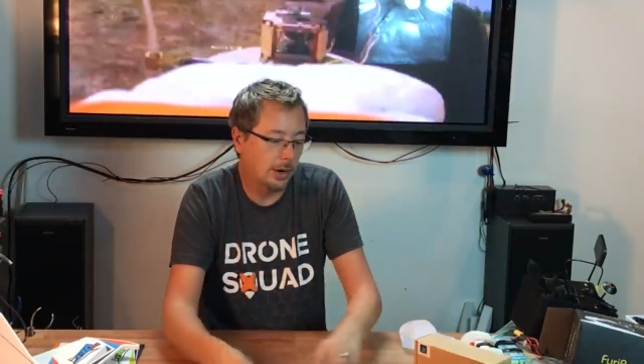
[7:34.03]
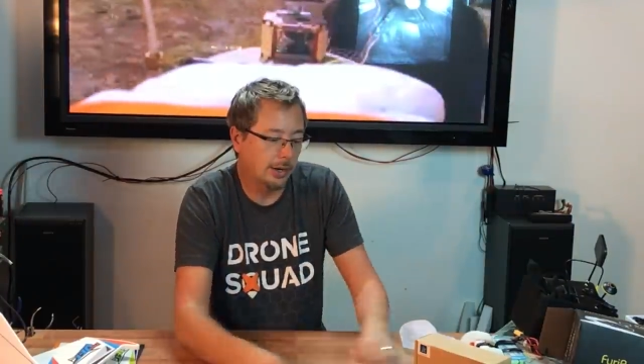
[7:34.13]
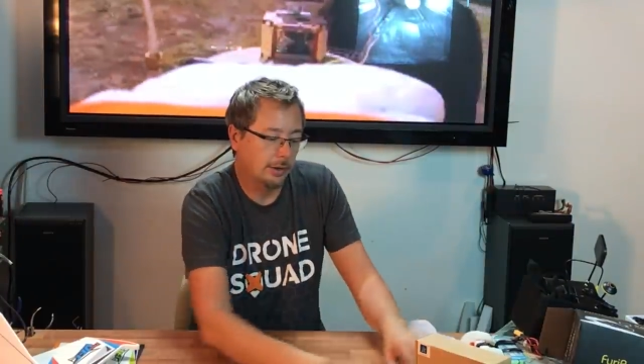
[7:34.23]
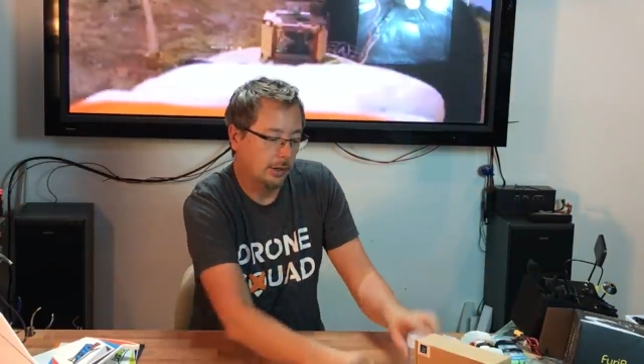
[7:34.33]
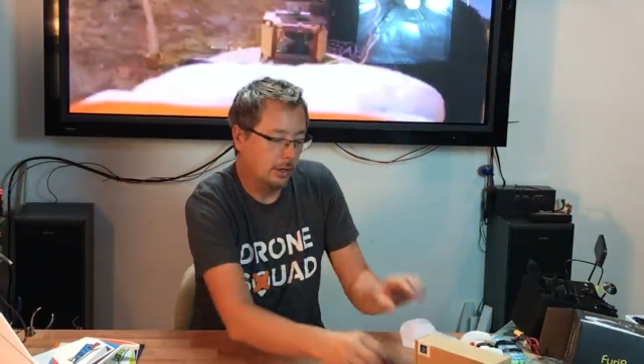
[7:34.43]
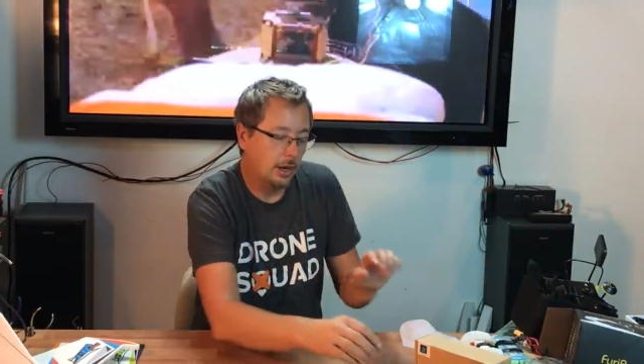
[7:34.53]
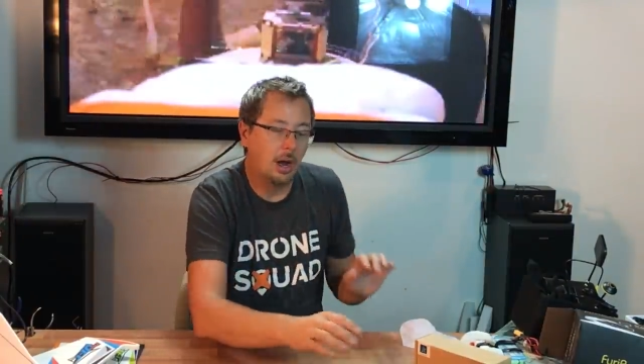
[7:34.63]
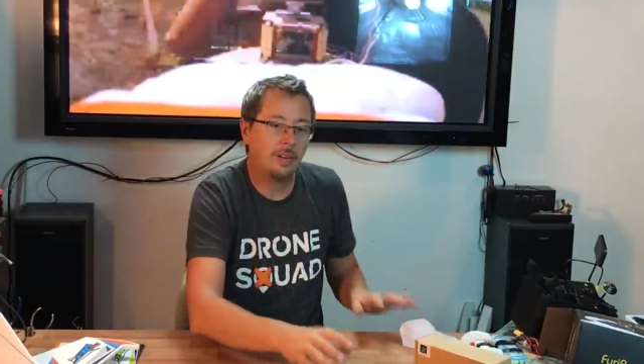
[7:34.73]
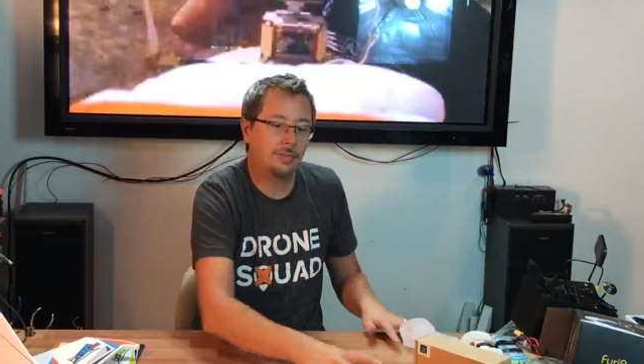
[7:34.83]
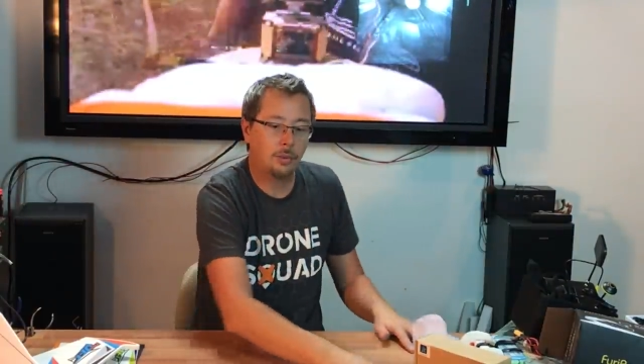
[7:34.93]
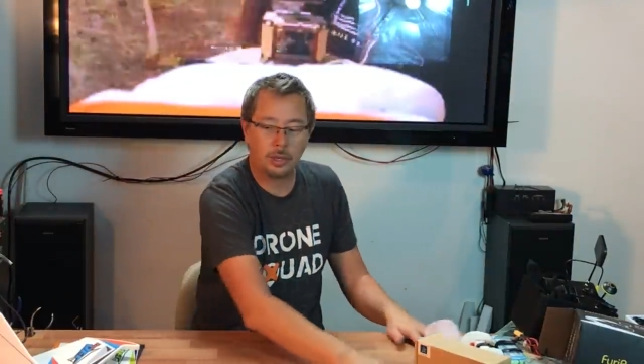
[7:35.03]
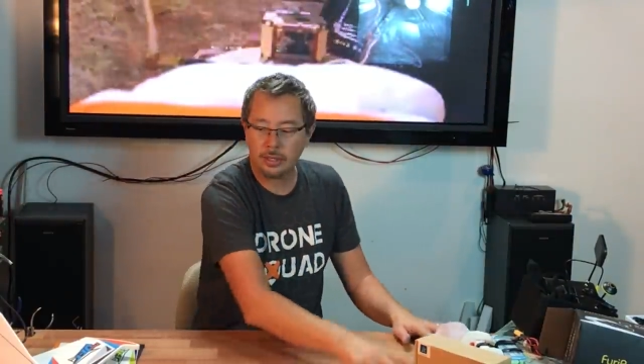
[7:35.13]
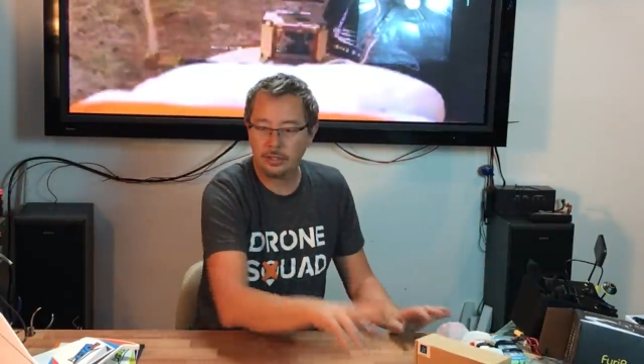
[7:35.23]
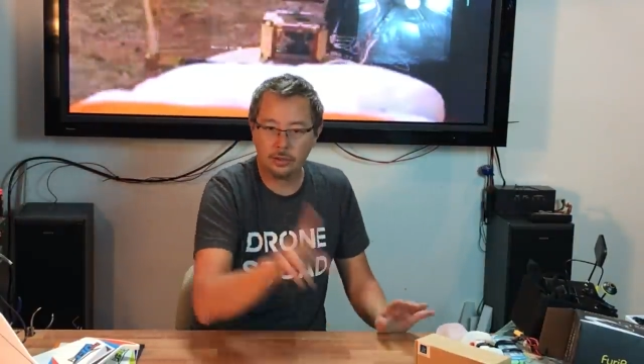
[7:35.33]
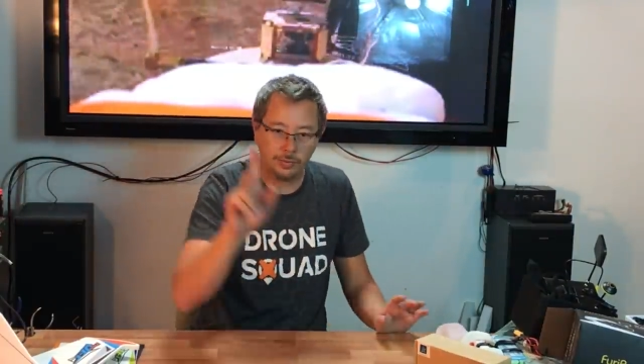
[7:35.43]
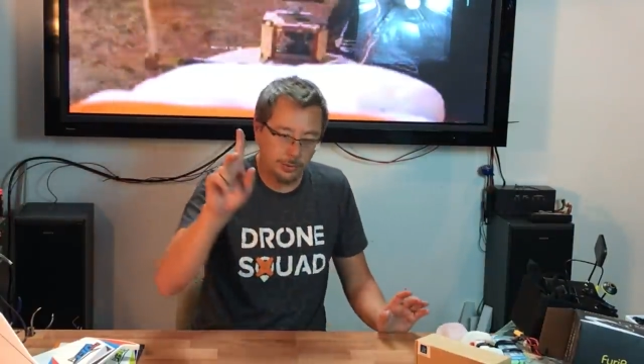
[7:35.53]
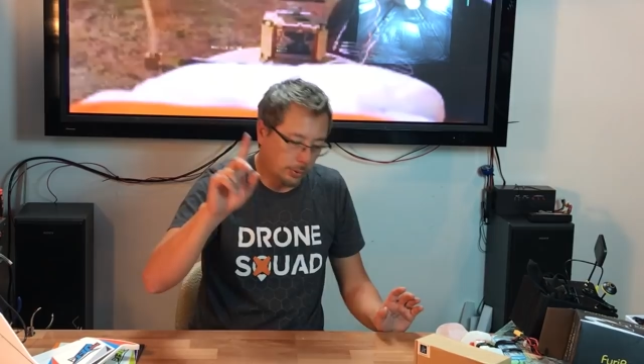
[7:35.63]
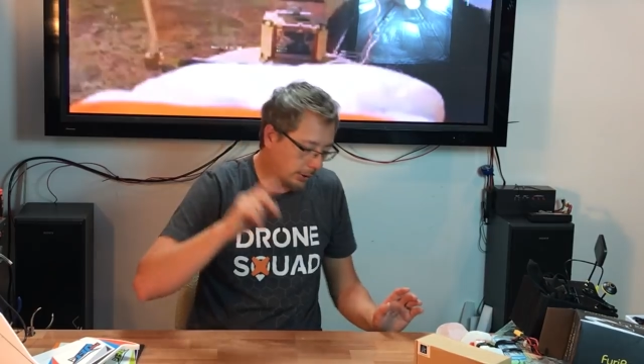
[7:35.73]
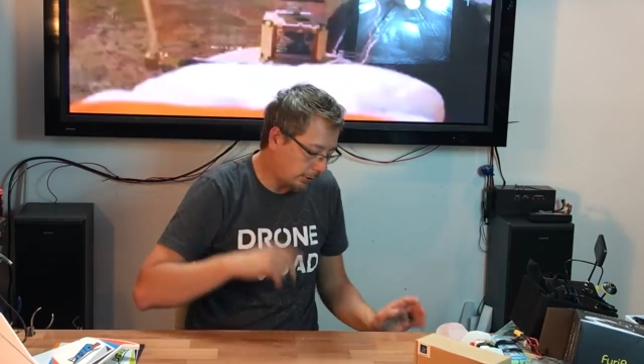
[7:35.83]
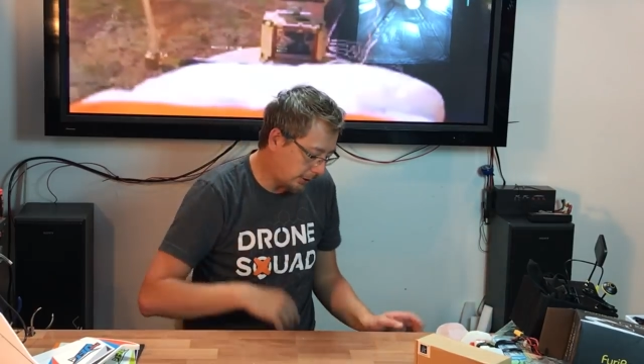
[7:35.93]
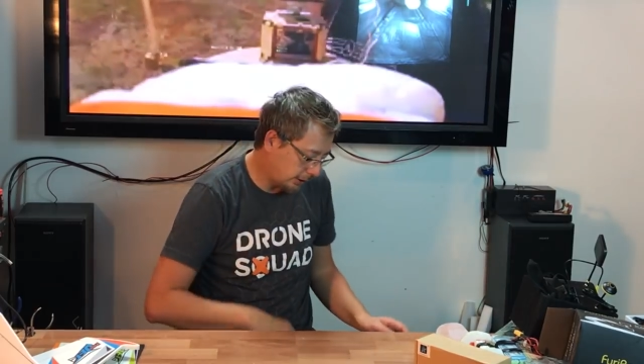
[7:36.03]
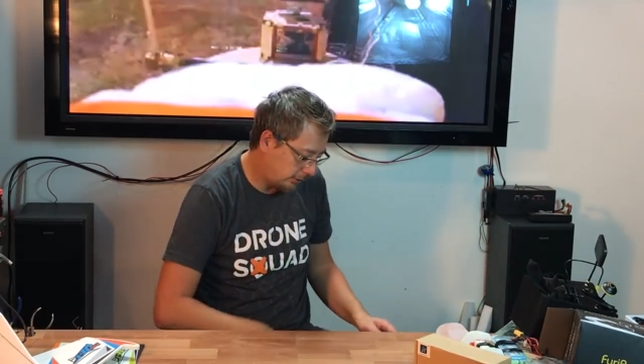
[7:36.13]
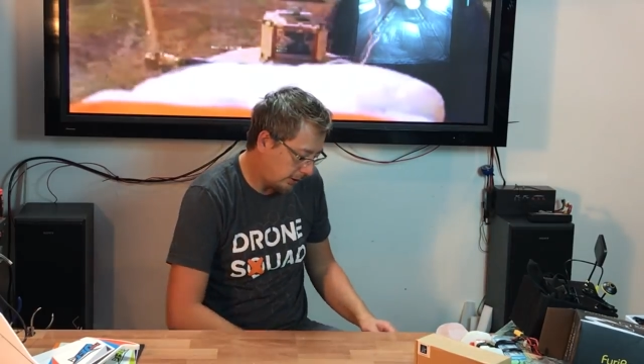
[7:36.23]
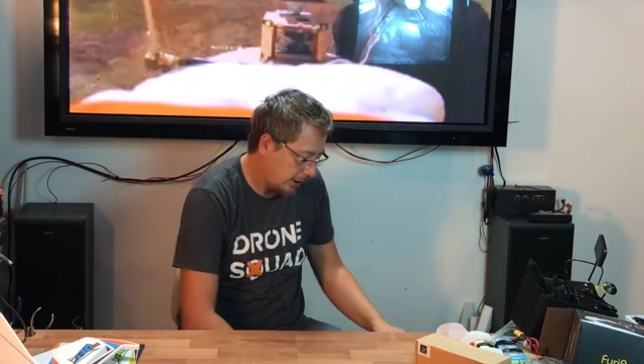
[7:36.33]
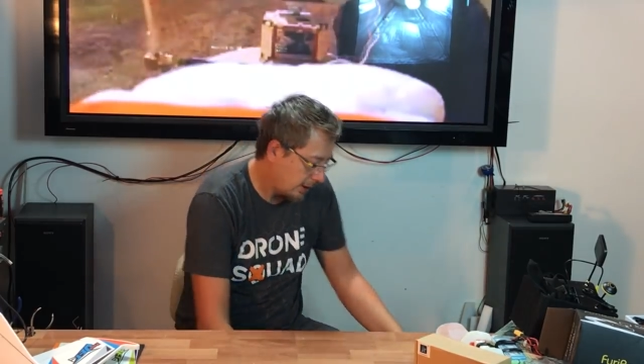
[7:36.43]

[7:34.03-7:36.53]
All right, off quickly to a few other things.